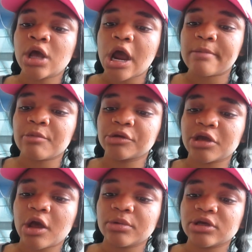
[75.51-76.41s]
I'm not working
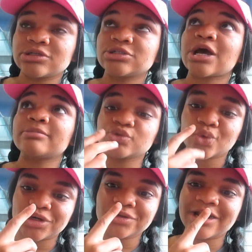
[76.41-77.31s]
out because I'm
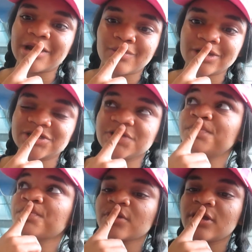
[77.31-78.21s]
sore. I don't want to.
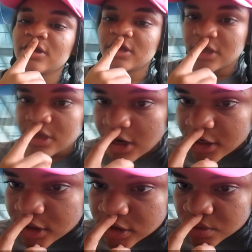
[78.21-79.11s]
And I
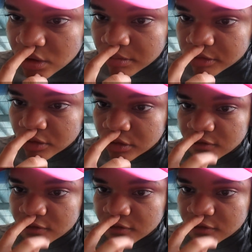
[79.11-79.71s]
need to upload a